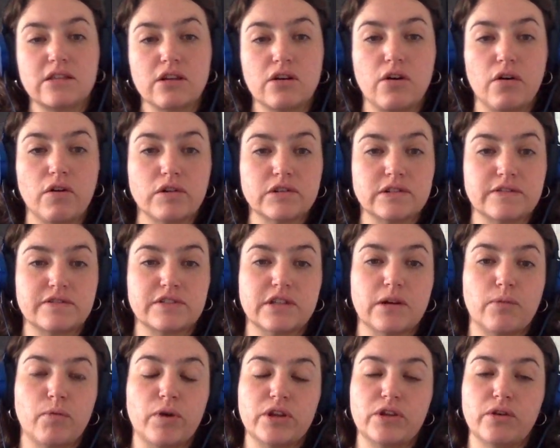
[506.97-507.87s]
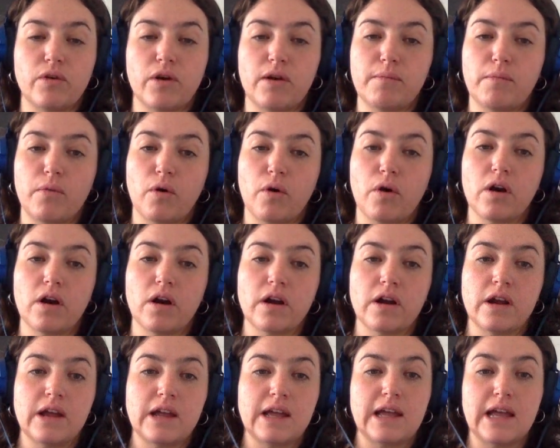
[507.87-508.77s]
the goals of someone you are
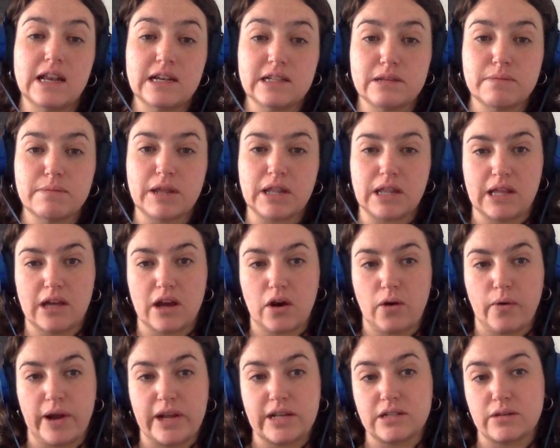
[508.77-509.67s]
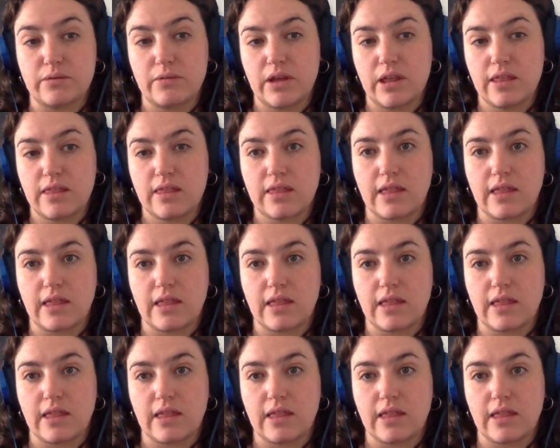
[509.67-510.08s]
more intimately acquainted with,